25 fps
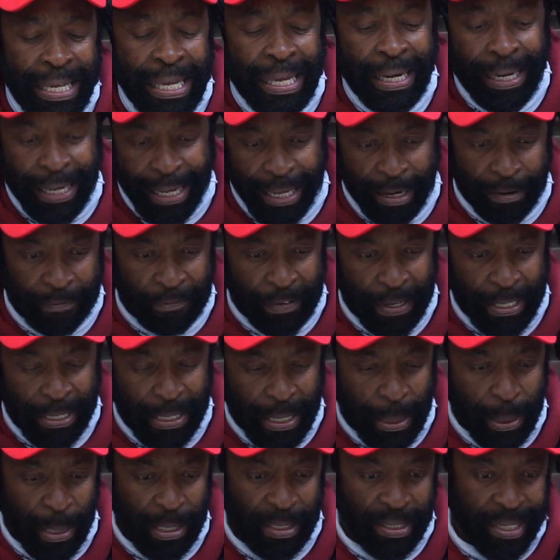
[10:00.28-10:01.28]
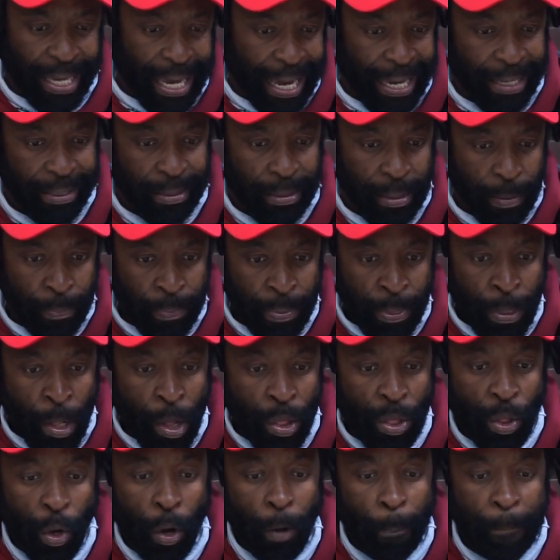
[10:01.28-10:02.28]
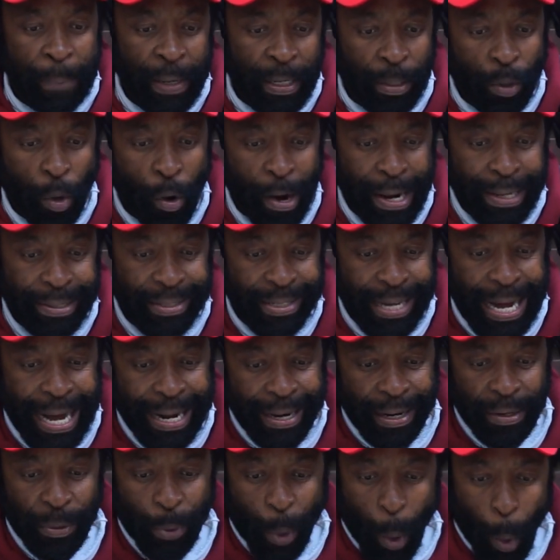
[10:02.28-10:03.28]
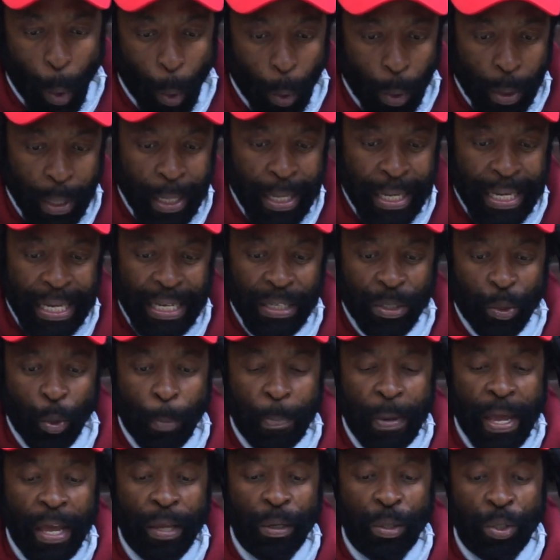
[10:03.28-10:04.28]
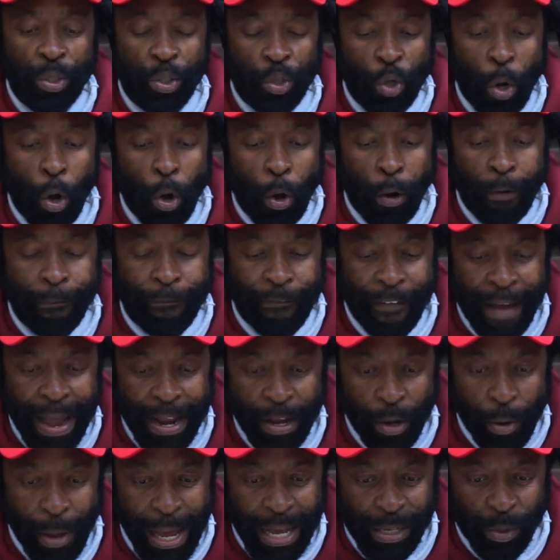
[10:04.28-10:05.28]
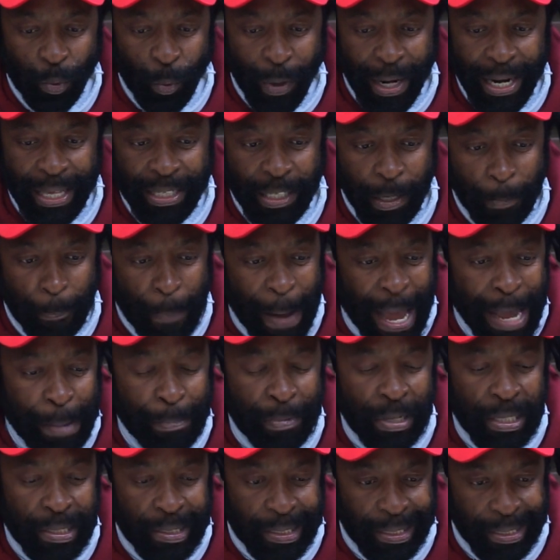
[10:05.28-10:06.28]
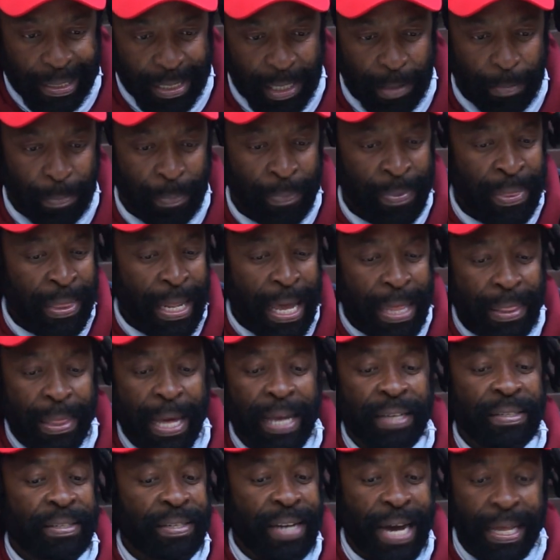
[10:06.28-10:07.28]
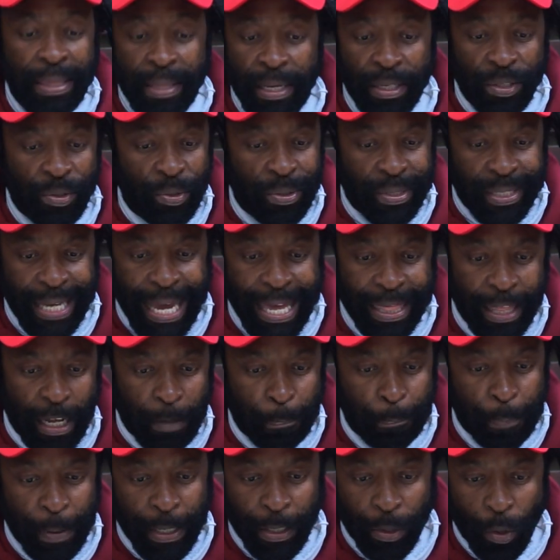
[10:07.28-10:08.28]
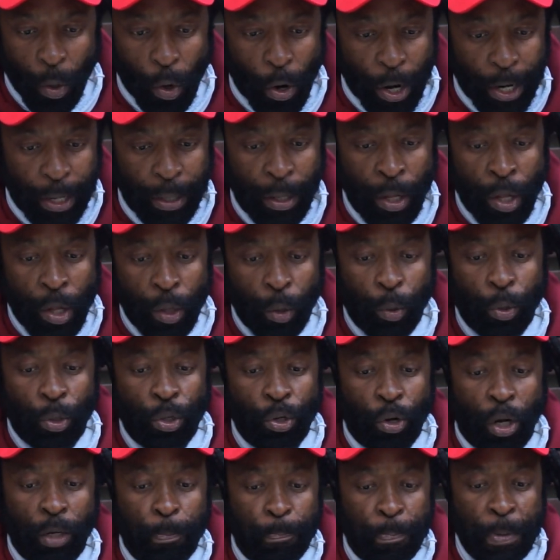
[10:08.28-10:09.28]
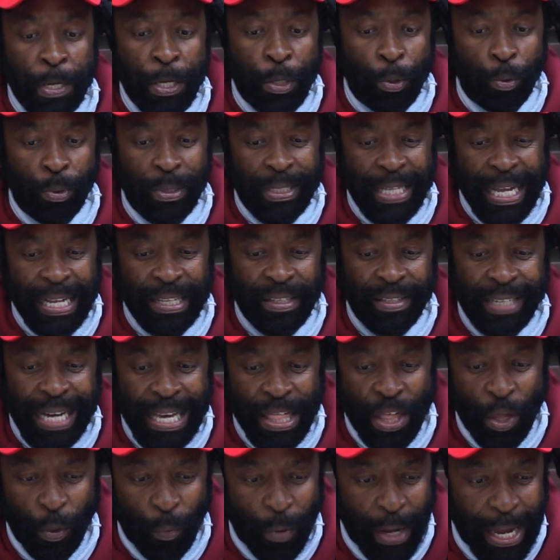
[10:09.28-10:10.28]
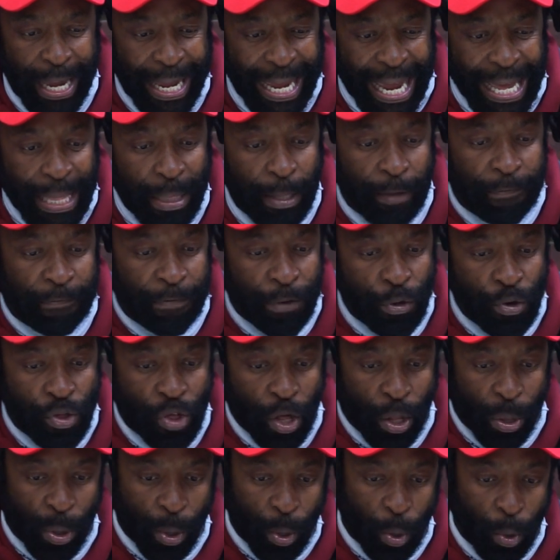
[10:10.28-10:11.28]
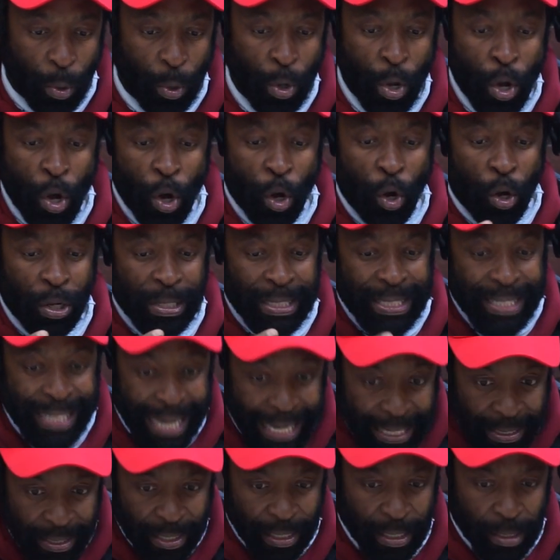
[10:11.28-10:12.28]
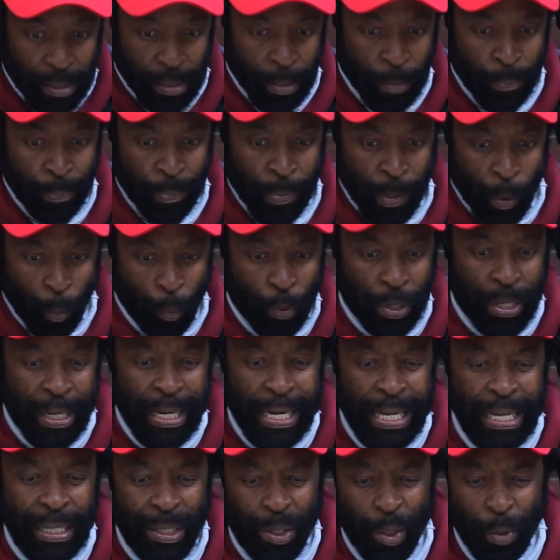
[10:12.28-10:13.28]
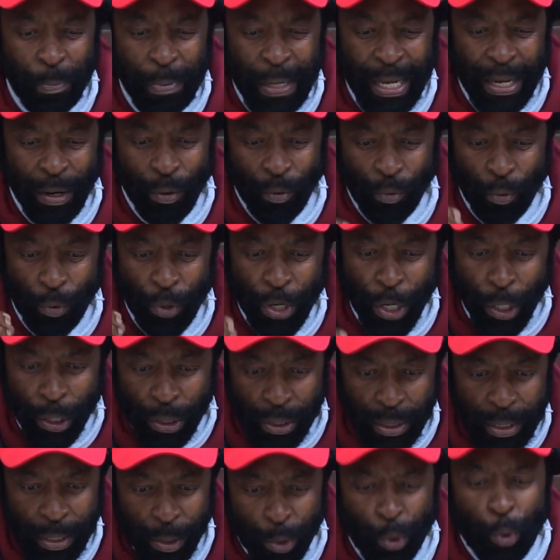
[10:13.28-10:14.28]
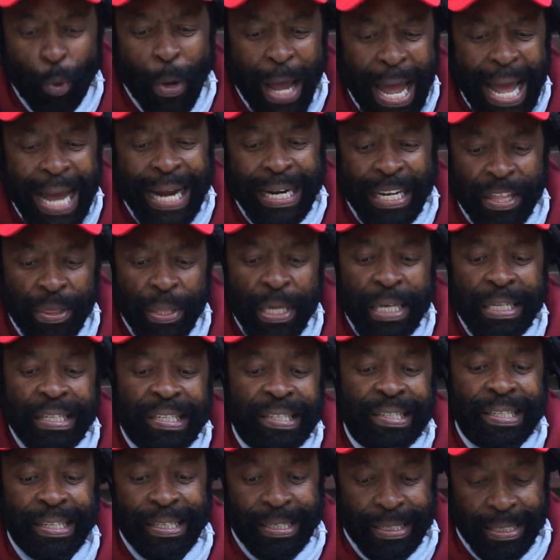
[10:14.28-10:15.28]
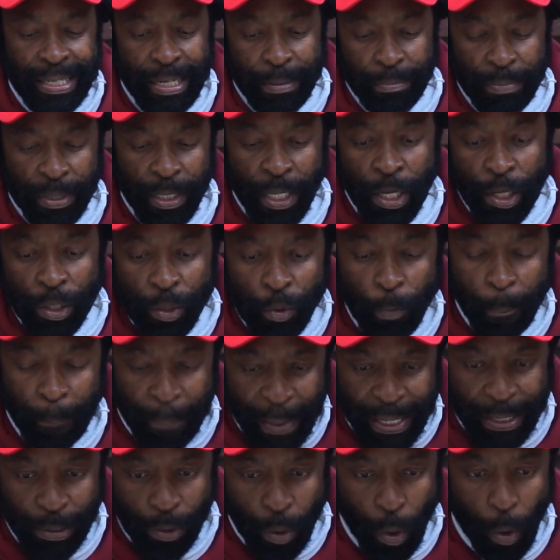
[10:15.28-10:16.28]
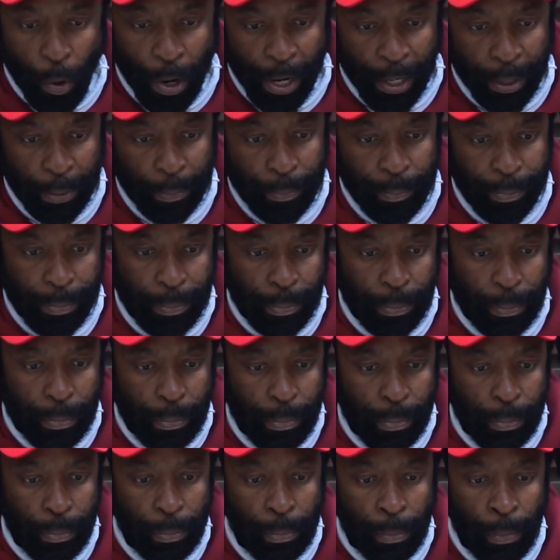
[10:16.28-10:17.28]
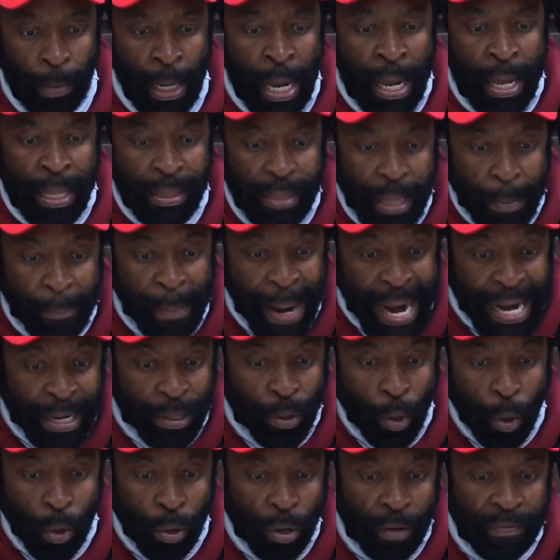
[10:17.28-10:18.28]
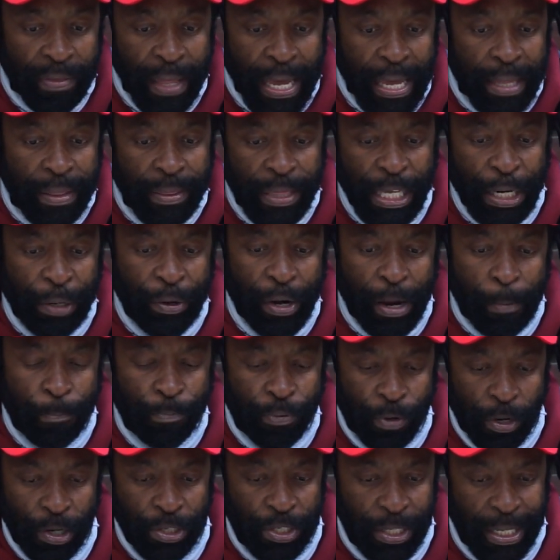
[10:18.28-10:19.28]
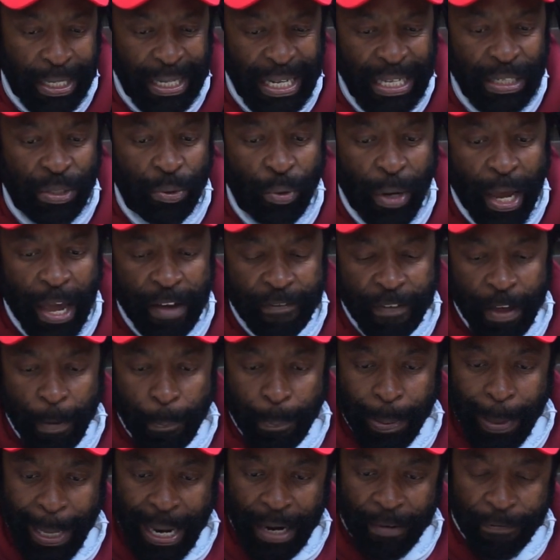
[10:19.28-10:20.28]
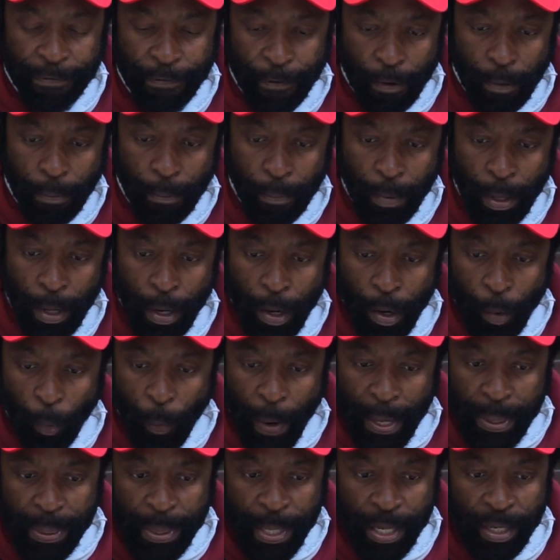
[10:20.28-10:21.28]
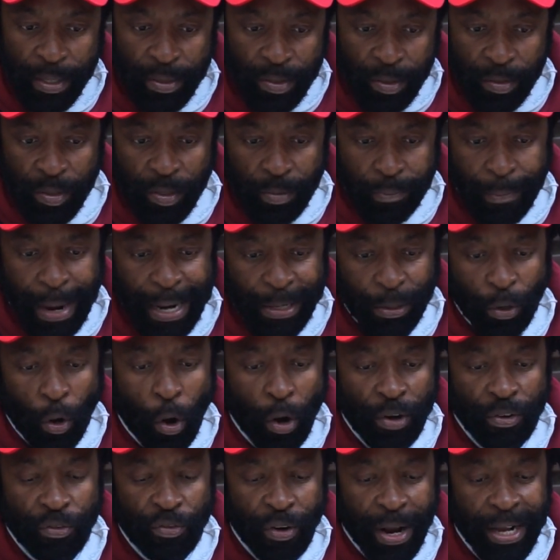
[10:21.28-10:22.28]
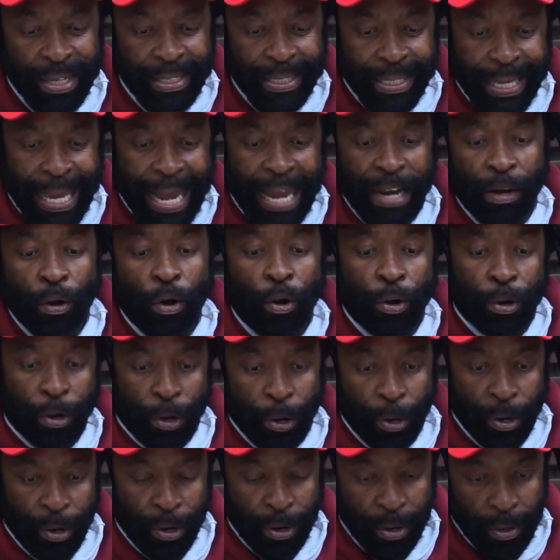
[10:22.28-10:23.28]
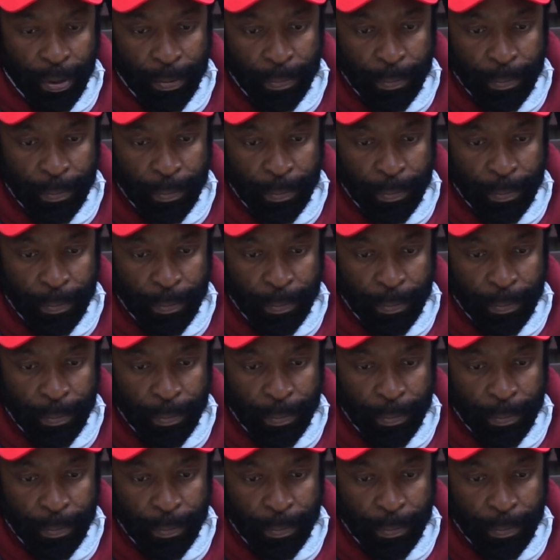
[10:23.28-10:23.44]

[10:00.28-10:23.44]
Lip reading: irrelevant in this case. Though Bitcoin's current goal is to be a store of value as well as a payment system, there is nothing to say that Bitcoin could not be used in such a way in the future, though consensus would need to be reached to add these systems to Bitcoin. The main goal of the Ethereum project is to have a platform where these smart contracts can occur,